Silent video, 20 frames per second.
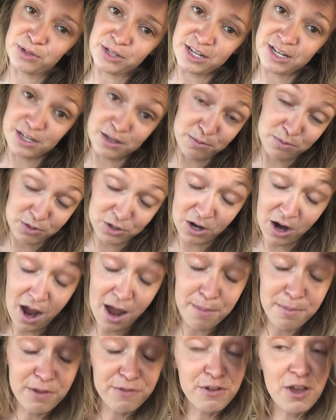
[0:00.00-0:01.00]
Please
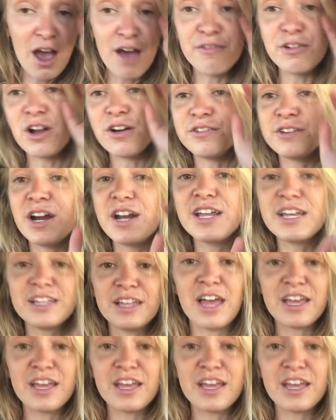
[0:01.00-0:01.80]
subscribe if you haven't already.